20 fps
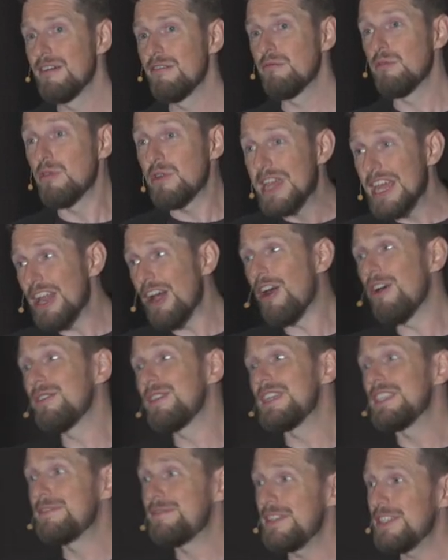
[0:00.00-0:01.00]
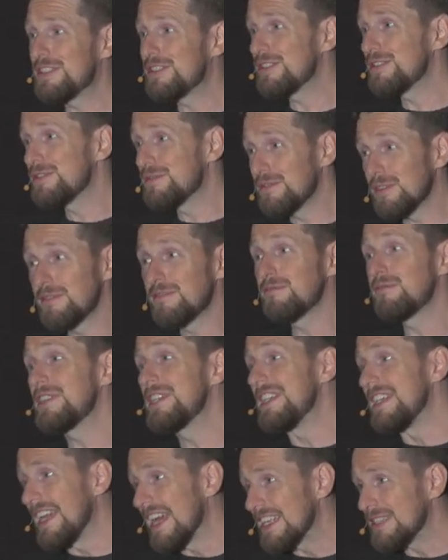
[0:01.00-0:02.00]
will get all these features for
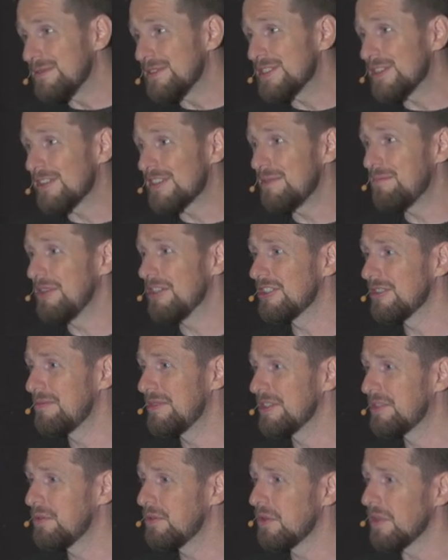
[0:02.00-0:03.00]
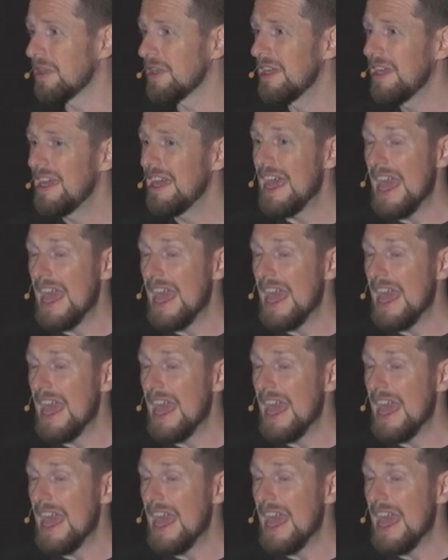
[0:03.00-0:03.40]
free as we start to build them in the core.